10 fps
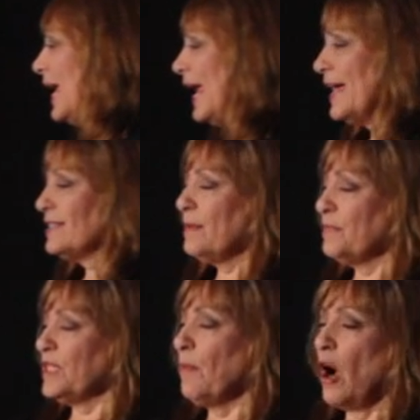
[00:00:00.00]
And some
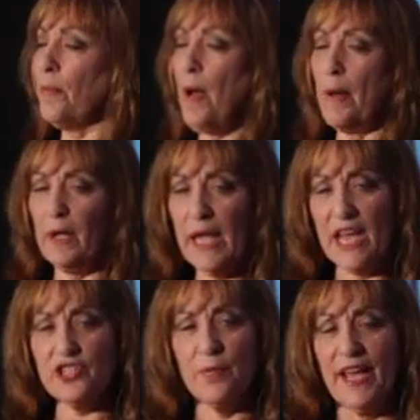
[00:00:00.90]
smaller
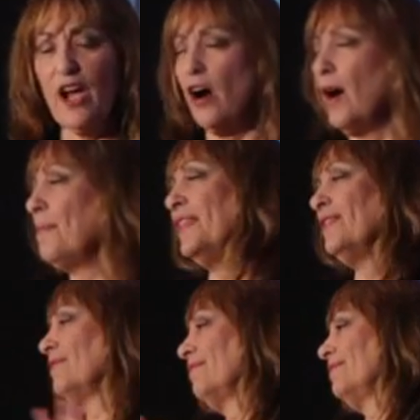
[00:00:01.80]
publication may come up
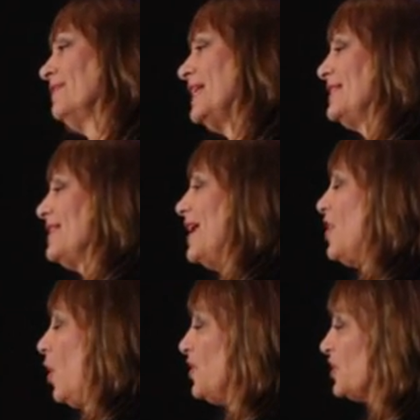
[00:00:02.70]
and they say
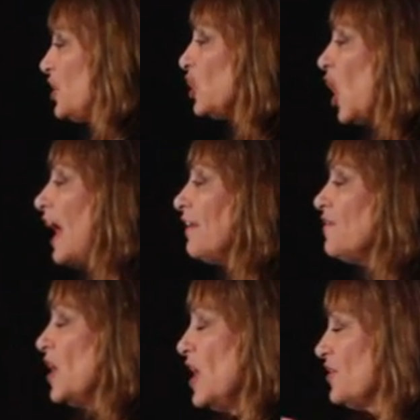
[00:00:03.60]
no. There's
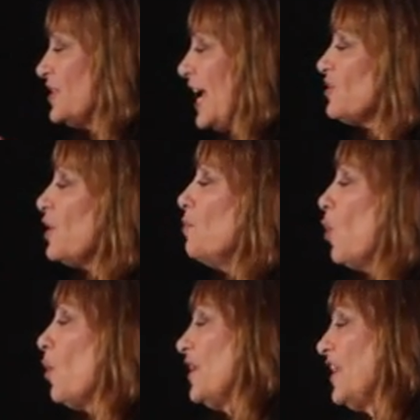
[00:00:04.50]
actually
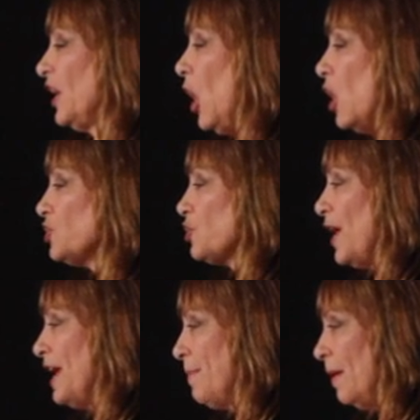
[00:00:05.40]
more what they call
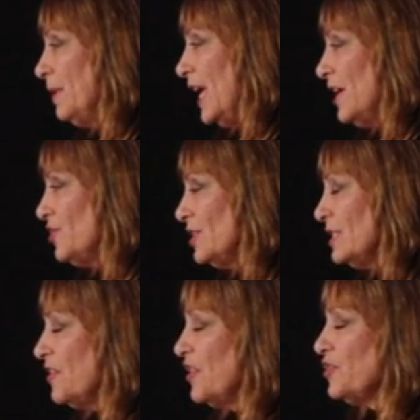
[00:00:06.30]
trade publications,
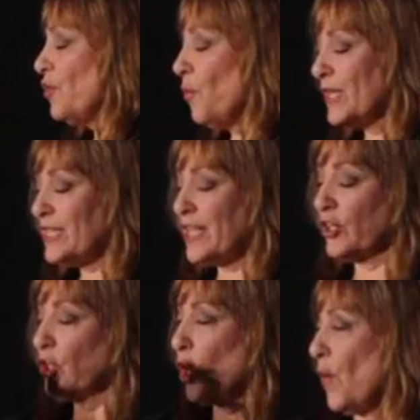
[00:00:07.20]
and these are the ones that
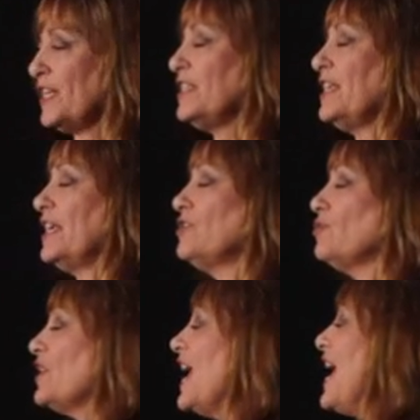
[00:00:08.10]
are going to the industry.